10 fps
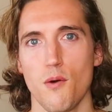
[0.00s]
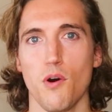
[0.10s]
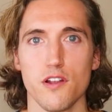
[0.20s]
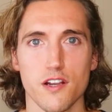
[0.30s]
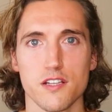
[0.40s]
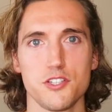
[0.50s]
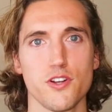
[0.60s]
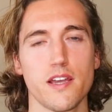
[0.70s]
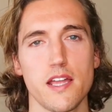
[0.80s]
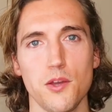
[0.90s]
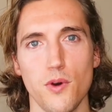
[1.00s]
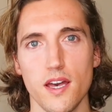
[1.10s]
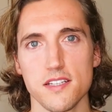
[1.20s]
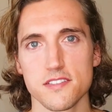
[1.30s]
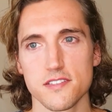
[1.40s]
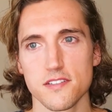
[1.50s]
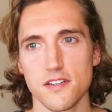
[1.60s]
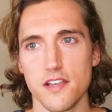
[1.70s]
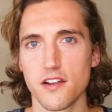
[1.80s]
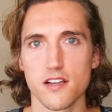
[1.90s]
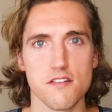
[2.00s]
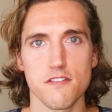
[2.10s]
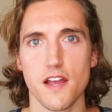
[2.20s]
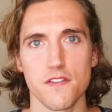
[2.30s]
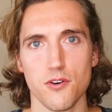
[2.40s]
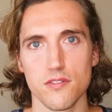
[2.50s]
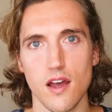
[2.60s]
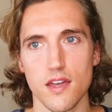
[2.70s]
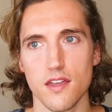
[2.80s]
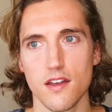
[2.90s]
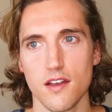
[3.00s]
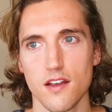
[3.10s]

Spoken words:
Well, you're gonna drink anyways, and you're gonna forget the whole night.